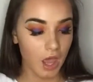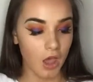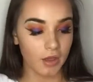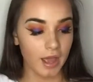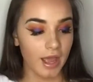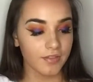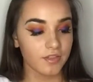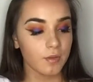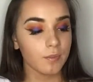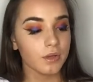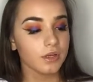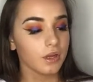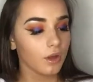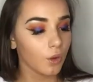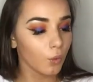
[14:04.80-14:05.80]
Okay, then we're
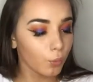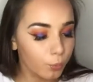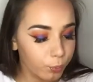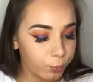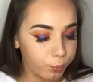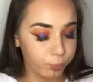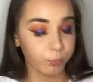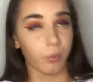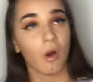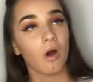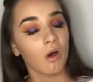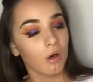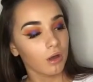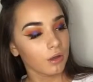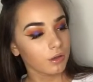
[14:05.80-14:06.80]
gonna
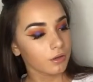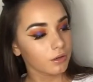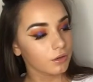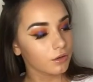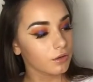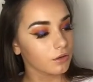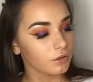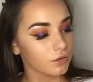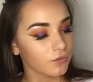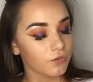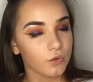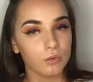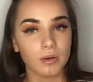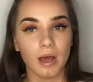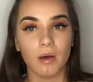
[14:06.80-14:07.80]
God, the
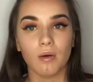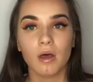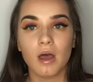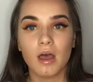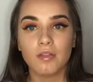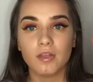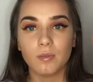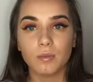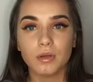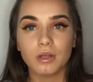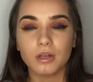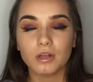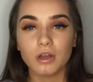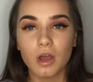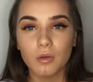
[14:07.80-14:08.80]
fallout. Then we're
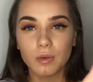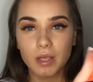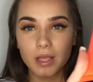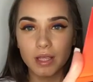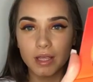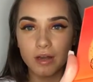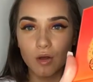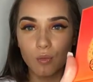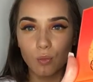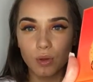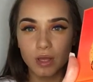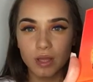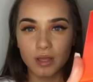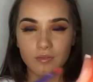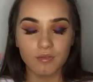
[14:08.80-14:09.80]
gonna go in
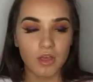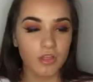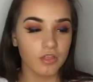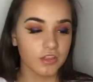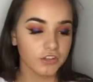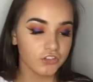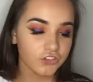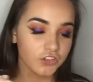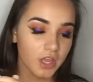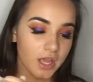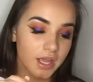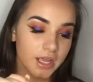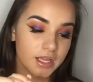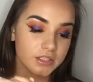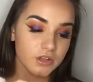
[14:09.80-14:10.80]
with this
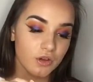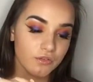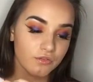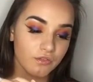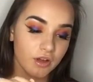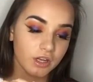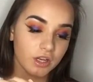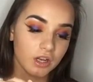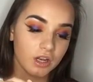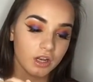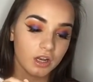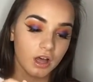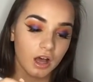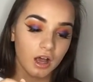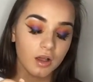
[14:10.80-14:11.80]
shade of Fa La La
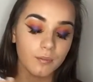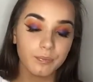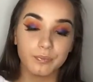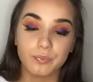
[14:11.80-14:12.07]
La.